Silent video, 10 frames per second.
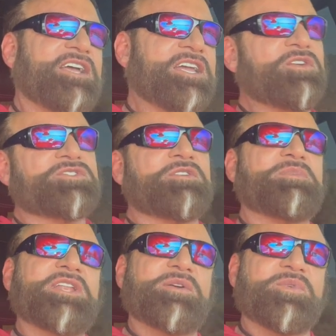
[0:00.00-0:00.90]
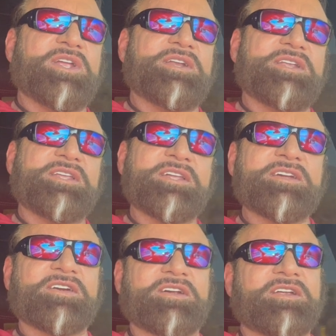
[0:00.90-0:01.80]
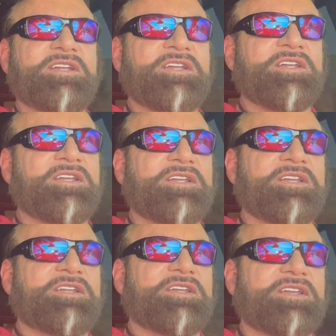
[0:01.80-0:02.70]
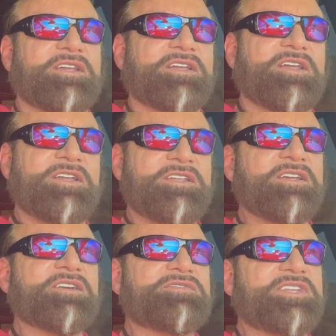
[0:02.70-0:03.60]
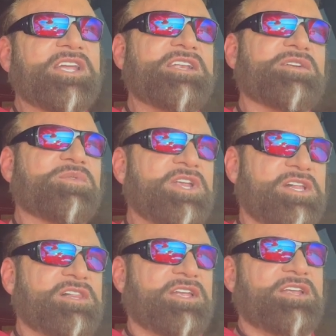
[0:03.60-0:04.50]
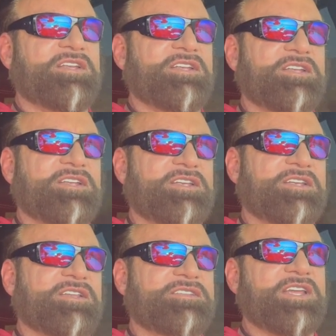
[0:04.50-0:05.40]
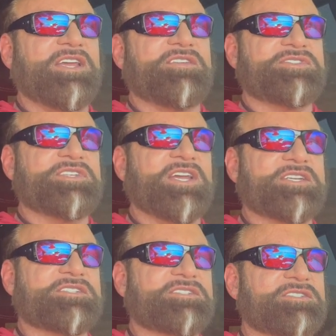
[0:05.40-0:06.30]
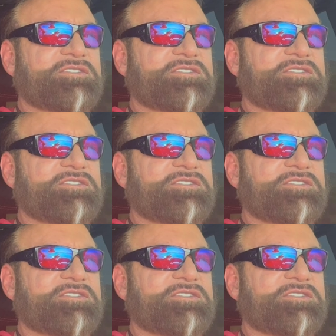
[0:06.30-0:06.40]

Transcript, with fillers: I know somebody that waited a year a year of dating weekly to have sex.